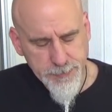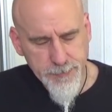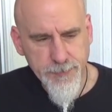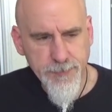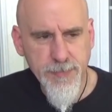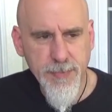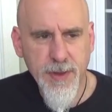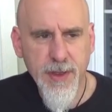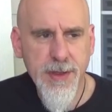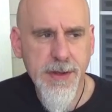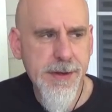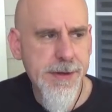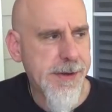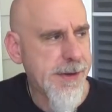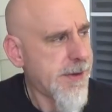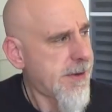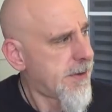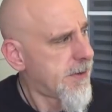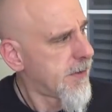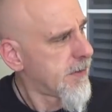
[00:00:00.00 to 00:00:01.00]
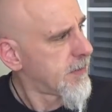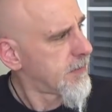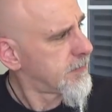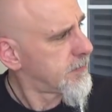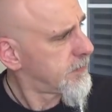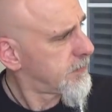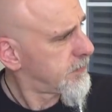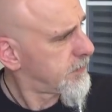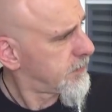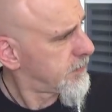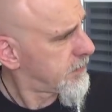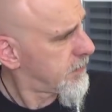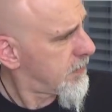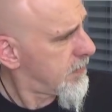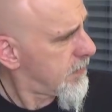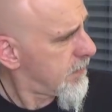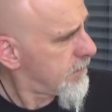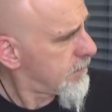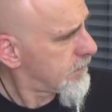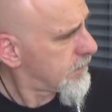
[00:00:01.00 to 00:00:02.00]

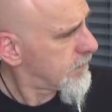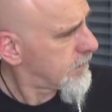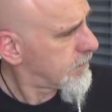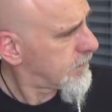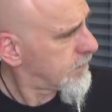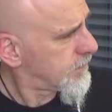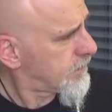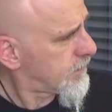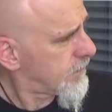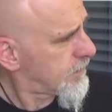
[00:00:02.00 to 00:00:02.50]
No one is speaking in this clip.